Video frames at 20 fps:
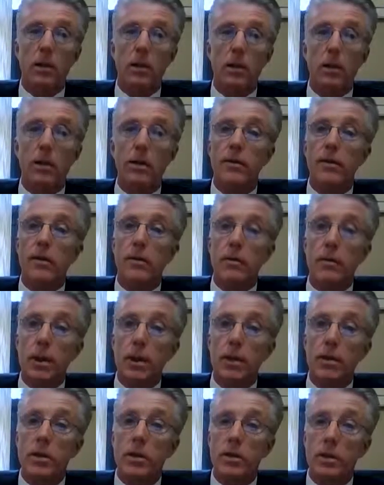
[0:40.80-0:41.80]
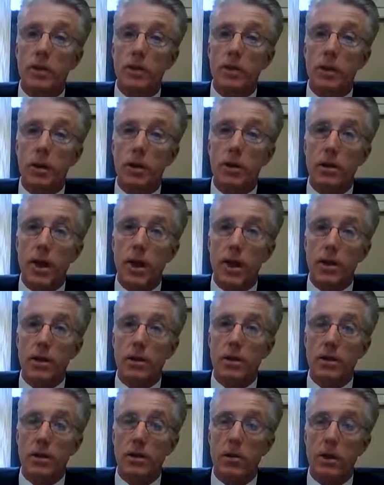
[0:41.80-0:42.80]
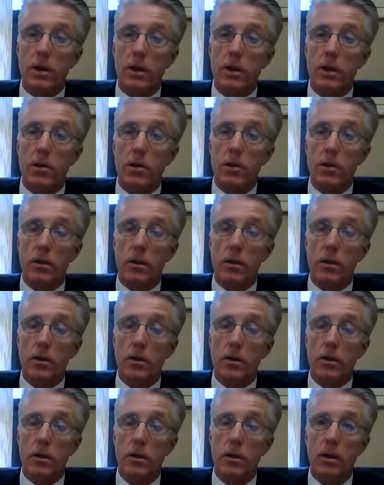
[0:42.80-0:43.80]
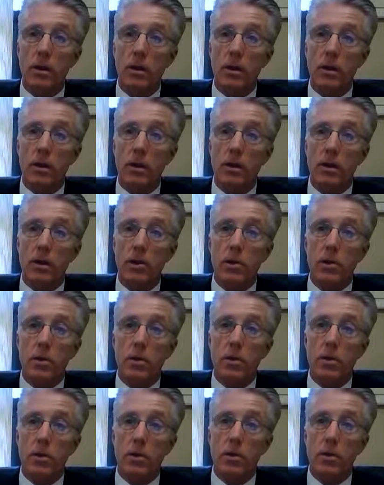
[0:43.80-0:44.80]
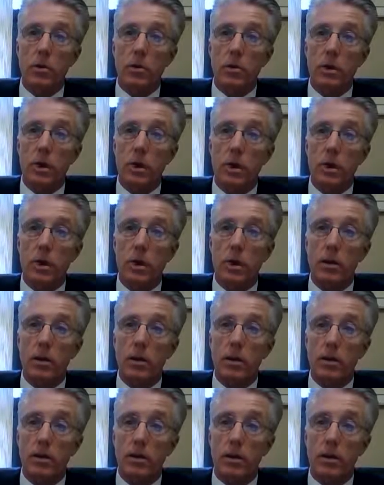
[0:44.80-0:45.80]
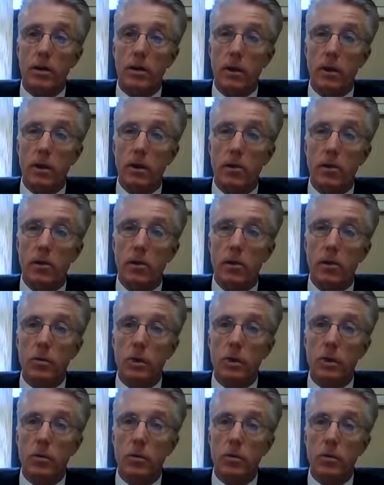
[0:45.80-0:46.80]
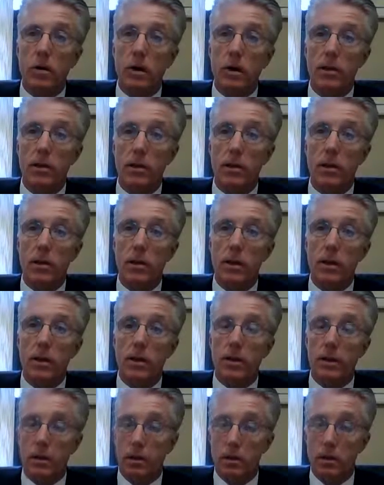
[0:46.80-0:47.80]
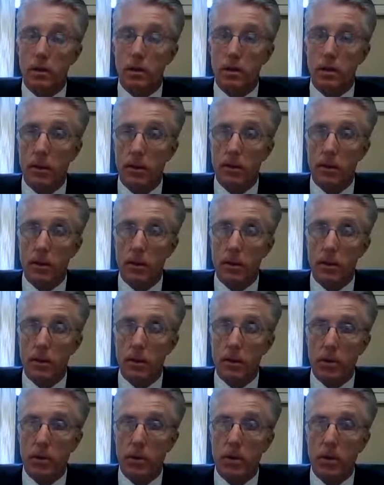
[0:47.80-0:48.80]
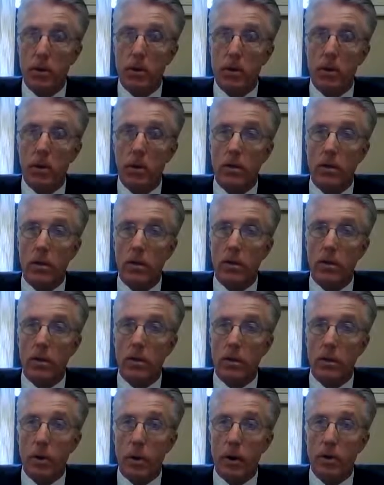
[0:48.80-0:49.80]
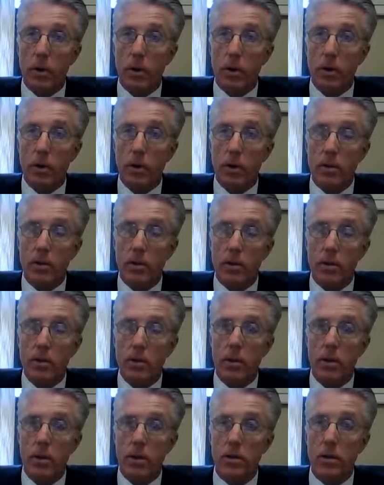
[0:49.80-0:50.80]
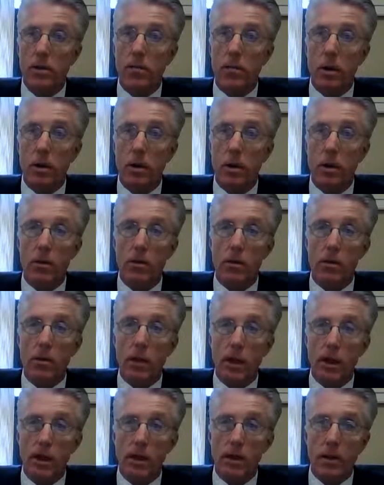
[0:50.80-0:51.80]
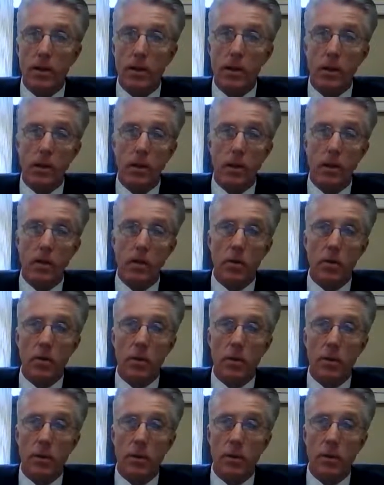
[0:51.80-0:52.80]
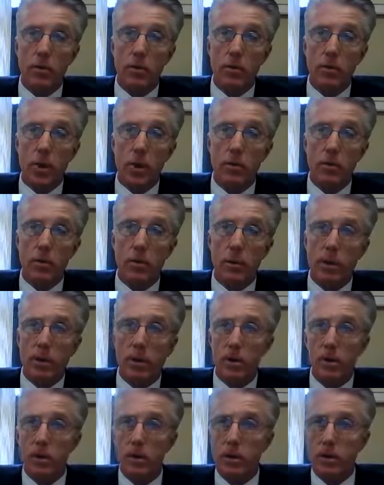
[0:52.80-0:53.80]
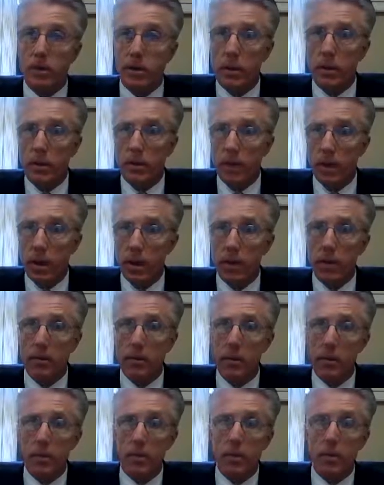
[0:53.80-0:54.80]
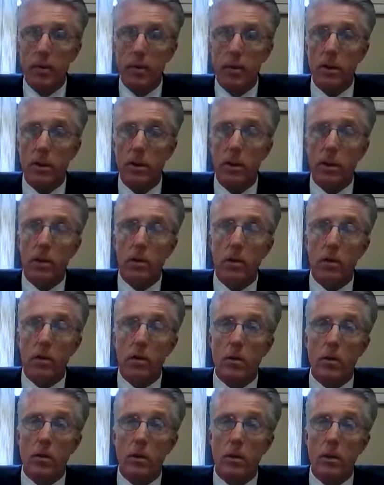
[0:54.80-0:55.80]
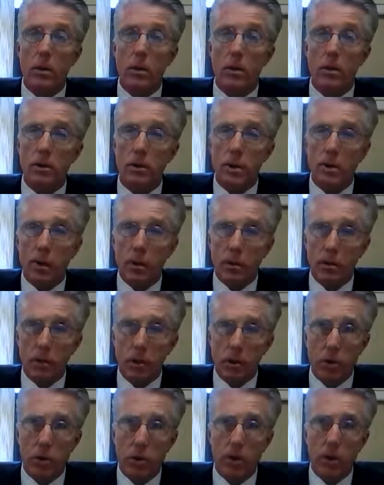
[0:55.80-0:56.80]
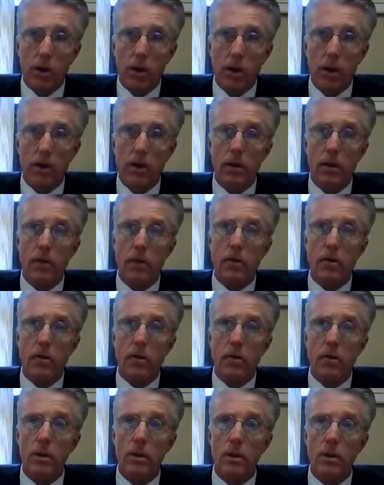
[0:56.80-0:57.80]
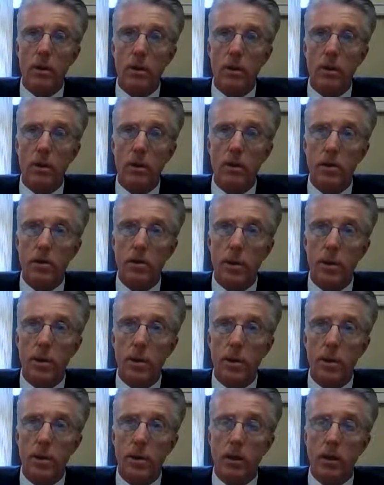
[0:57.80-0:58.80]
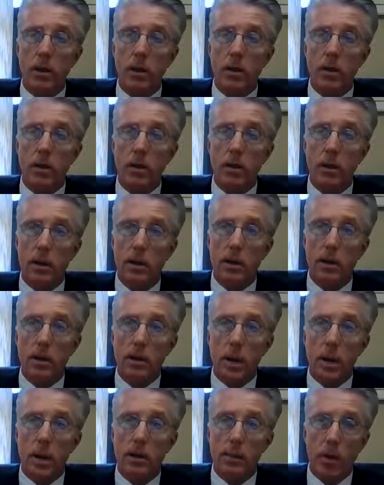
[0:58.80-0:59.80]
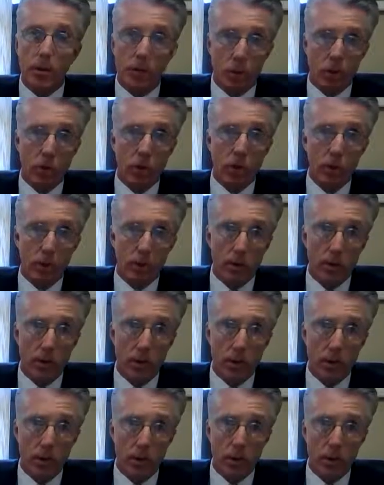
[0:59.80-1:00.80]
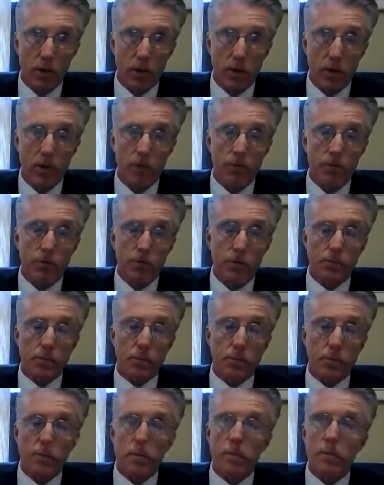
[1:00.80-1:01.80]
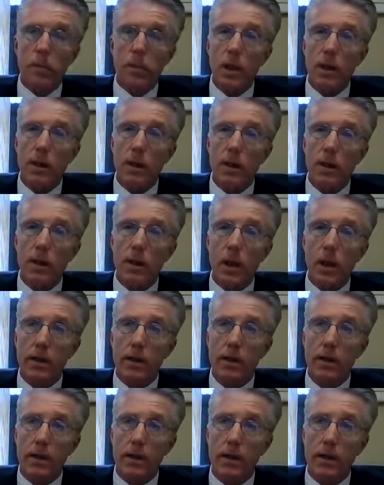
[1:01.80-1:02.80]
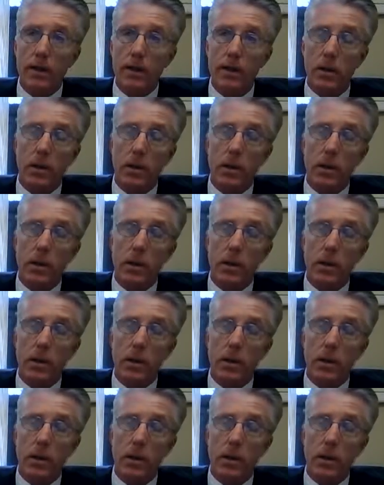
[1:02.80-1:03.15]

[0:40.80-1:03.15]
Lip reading: If the reason the transaction does not go to closing is due to an issue where the seller can't deliver to you what they promised, such as unmarketable title, or there's a problem with the certificate of occupancy, or some other issue that you didn't anticipate that came up during the title search, then in that case,